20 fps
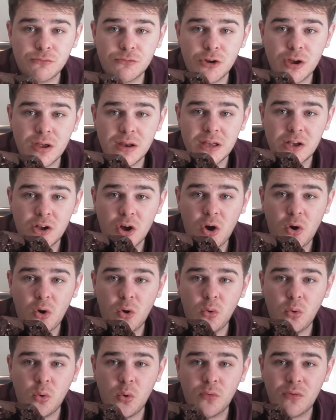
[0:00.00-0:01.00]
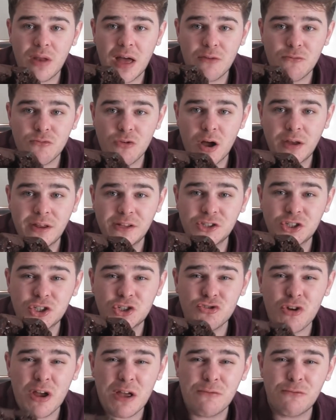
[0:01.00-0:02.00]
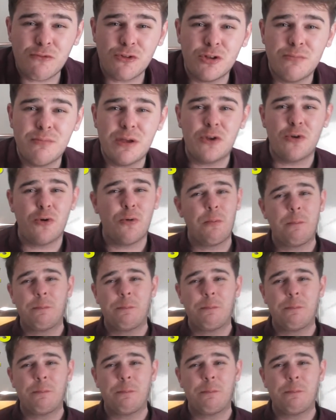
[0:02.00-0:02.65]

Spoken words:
it, eating it, and enjoying it.